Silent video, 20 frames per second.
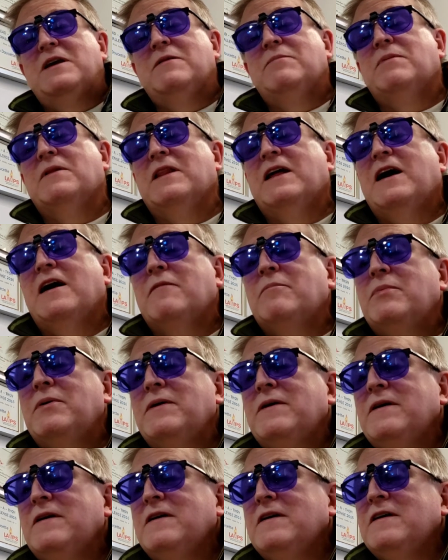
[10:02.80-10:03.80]
people up
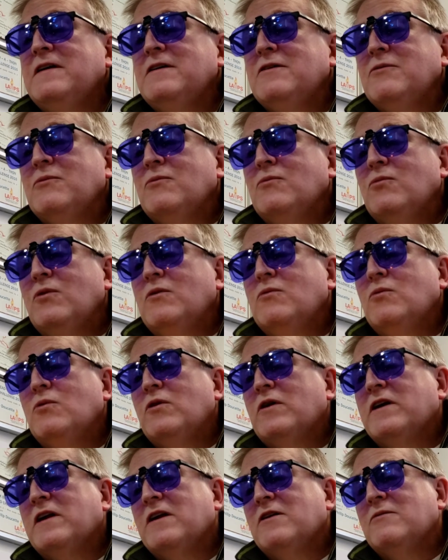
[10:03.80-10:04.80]
when
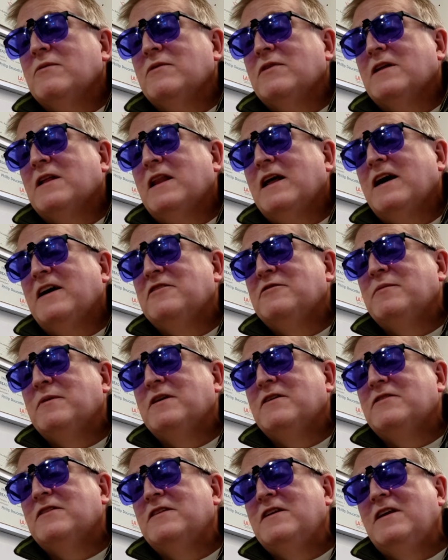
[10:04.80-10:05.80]
working with glass,
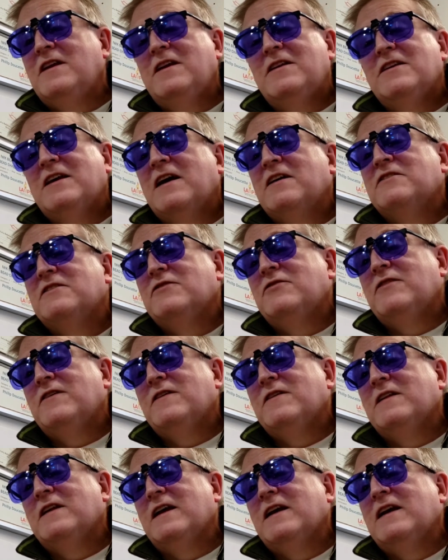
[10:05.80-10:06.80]
because it is actually
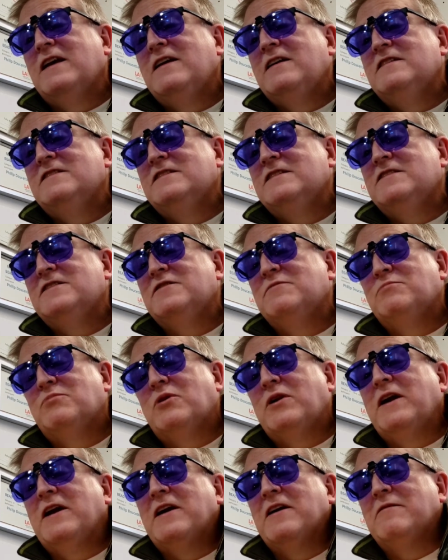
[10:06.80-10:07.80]
fairly easy to
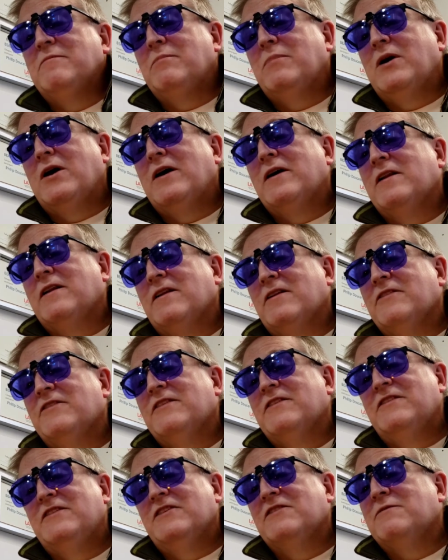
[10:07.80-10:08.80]
break up bottles
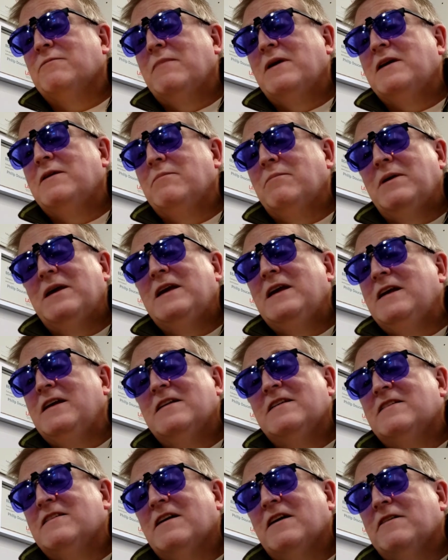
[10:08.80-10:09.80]
and just make
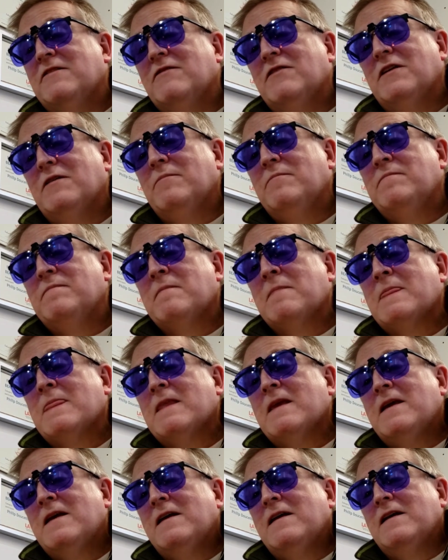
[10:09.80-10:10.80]
beads out of them.
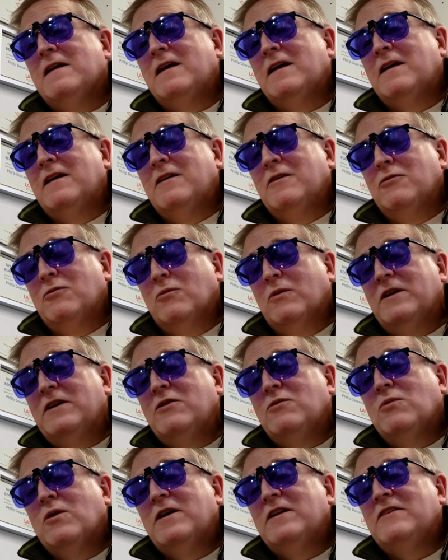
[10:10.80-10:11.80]
When
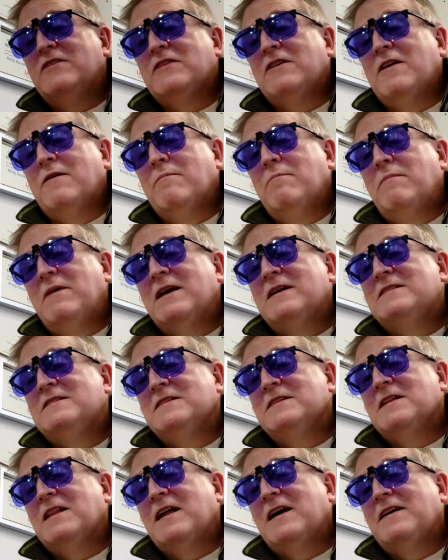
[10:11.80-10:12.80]
you want to start
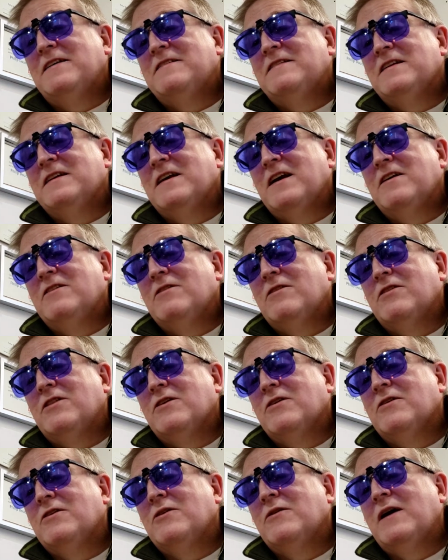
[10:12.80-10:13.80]
mixing glass together,
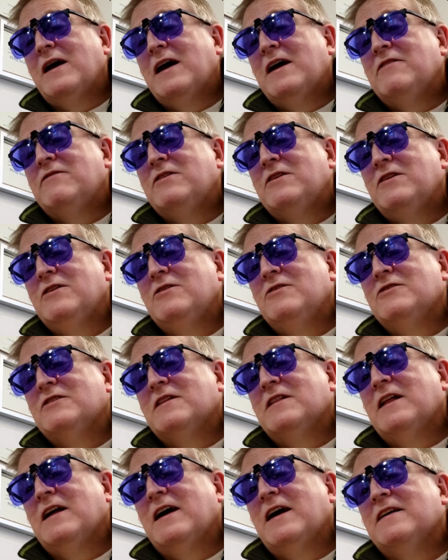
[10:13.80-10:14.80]
though, you have to use
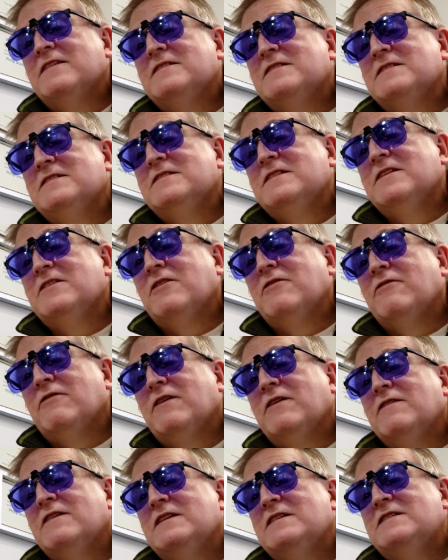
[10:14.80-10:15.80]
glasses that are
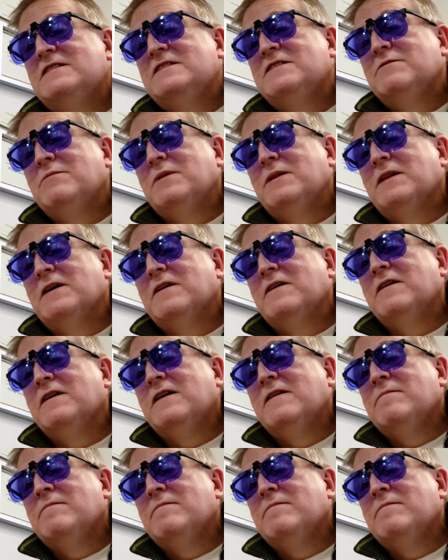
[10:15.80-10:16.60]
very similar